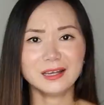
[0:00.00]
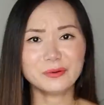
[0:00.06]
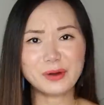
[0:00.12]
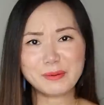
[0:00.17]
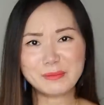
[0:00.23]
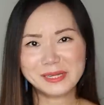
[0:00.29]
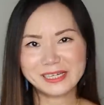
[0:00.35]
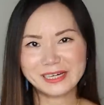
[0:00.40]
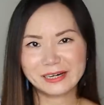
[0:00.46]
All
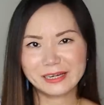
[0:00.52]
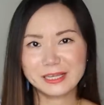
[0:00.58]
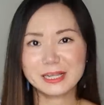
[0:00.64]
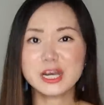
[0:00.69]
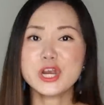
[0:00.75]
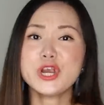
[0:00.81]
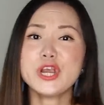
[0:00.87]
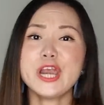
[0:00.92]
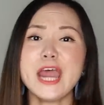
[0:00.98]
right, my darling,
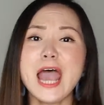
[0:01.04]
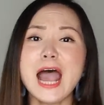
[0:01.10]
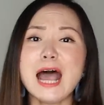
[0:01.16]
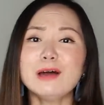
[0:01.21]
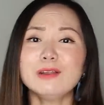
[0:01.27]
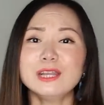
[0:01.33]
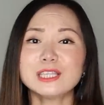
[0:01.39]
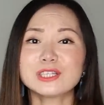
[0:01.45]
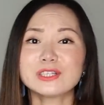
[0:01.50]

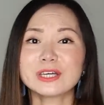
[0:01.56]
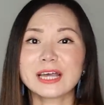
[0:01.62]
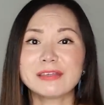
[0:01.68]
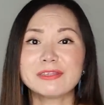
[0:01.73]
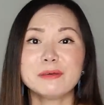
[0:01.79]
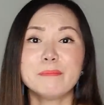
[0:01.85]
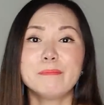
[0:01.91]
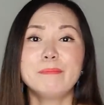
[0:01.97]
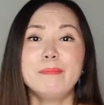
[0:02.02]
now let's look
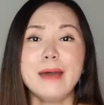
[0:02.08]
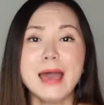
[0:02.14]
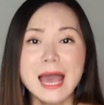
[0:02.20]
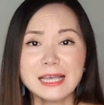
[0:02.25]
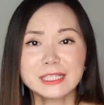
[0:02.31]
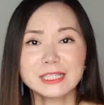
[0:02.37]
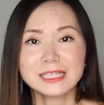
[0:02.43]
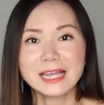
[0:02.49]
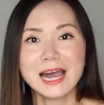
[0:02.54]
at the
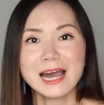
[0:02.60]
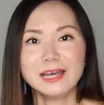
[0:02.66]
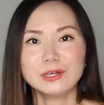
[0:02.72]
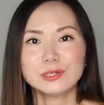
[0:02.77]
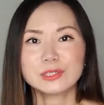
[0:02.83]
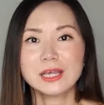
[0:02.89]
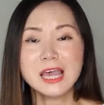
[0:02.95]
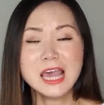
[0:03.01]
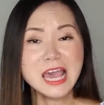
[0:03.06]
best
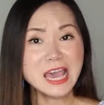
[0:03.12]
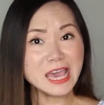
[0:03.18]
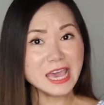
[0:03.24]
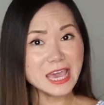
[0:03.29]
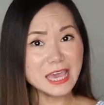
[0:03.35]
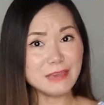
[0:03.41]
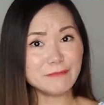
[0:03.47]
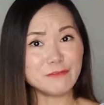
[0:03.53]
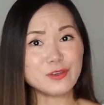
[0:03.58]
styles
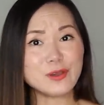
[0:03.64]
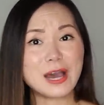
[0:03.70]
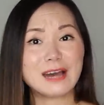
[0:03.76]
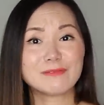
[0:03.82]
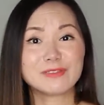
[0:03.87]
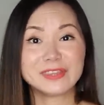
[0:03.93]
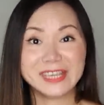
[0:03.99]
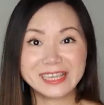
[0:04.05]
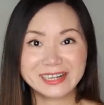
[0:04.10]
if you
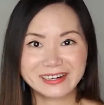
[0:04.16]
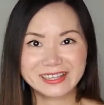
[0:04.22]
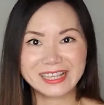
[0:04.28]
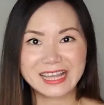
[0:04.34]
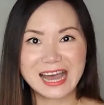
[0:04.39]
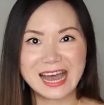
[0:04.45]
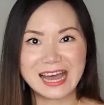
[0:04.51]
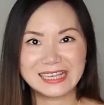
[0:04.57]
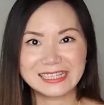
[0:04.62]
have thicker
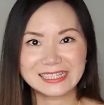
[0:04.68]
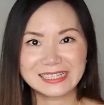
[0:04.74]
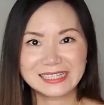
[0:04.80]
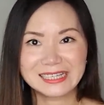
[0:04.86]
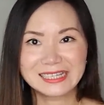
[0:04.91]
thighs.